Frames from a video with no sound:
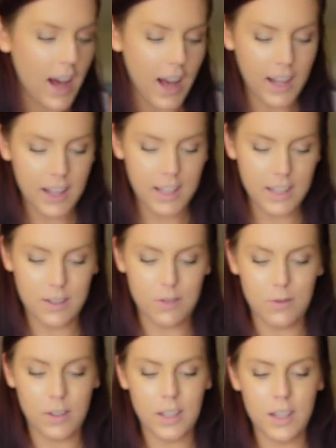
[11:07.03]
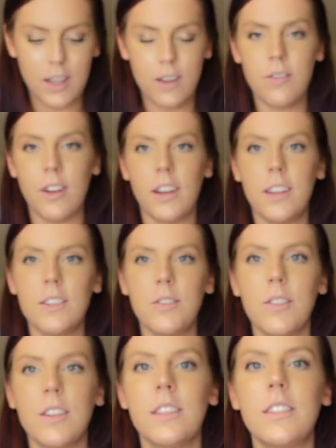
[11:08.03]
I got these really cute Nike
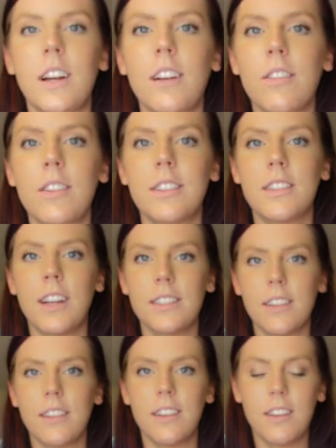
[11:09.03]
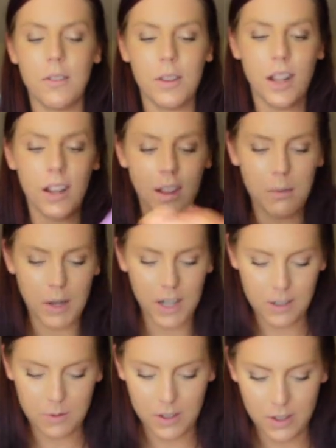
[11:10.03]
shorts. I know this has nothing to do with anything, but I
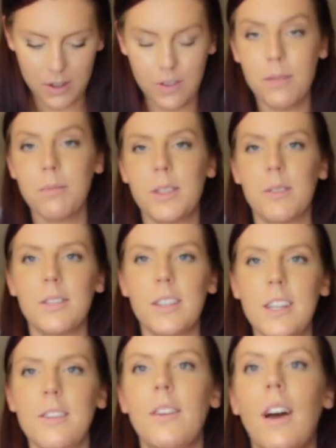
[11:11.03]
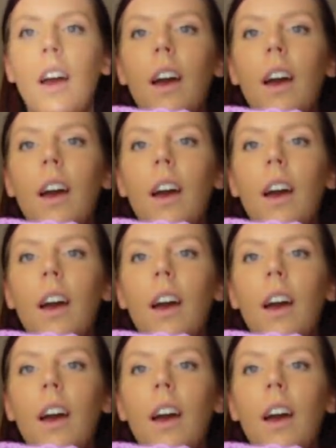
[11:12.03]
just want to show them because they're really cute.